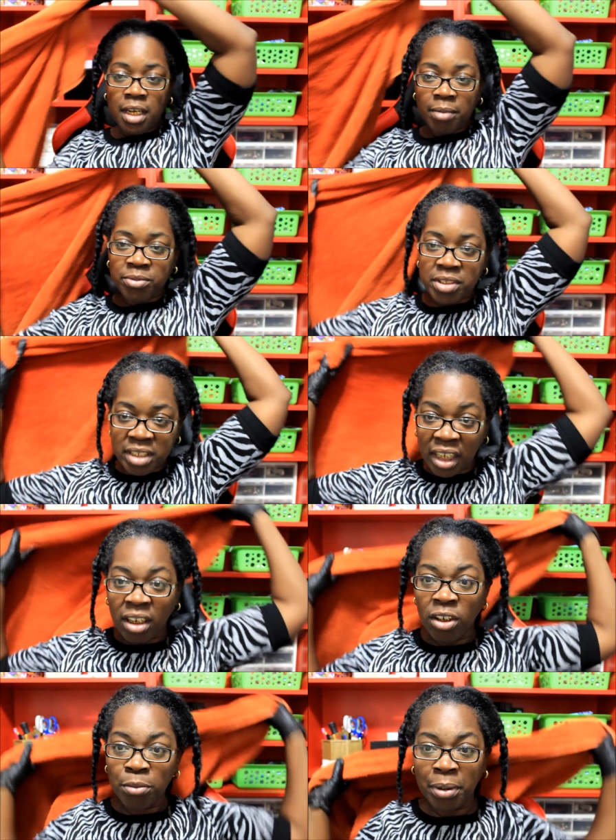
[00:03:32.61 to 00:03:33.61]
I'm just like a
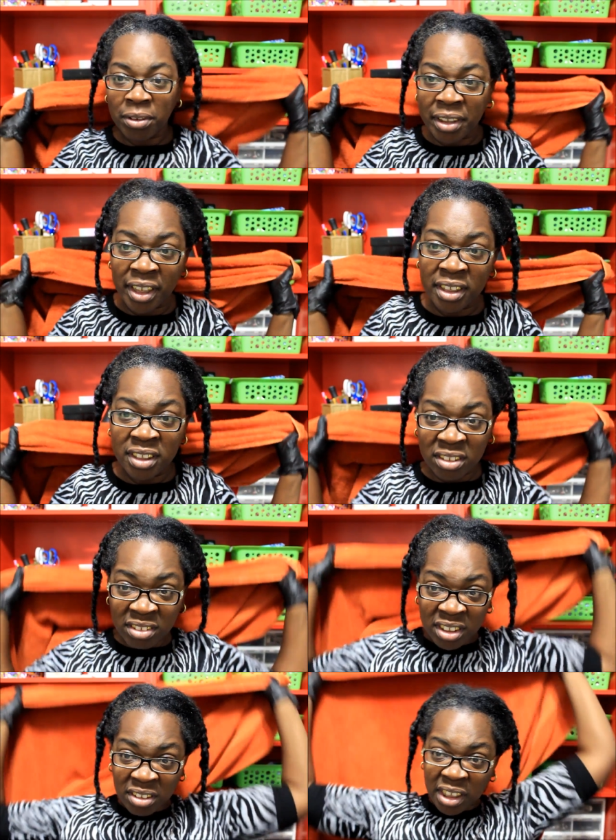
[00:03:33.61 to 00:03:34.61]
hobo today, so
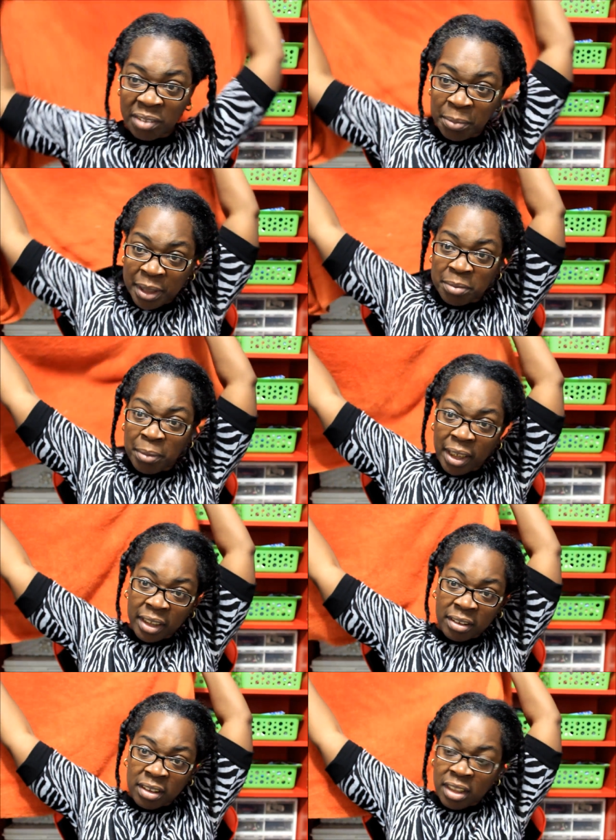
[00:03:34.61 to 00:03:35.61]
it don't even much
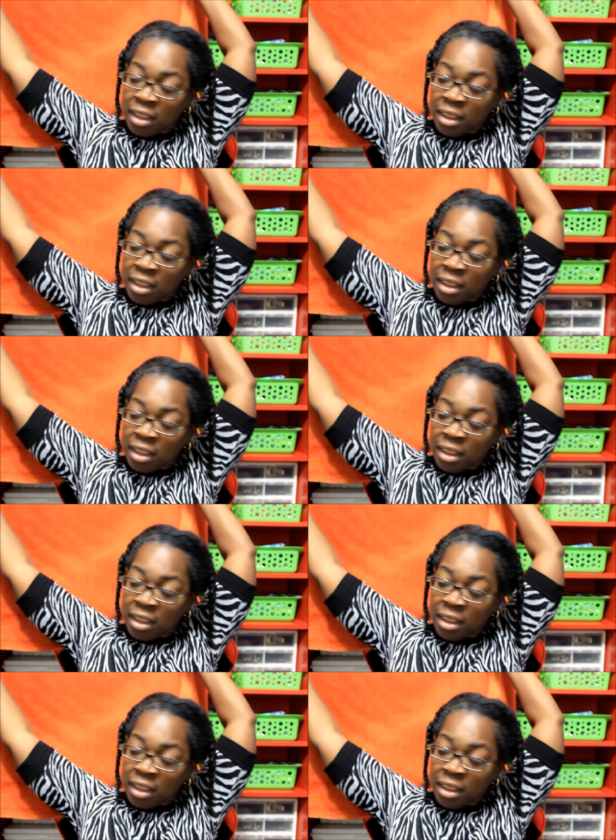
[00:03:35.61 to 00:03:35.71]
matter.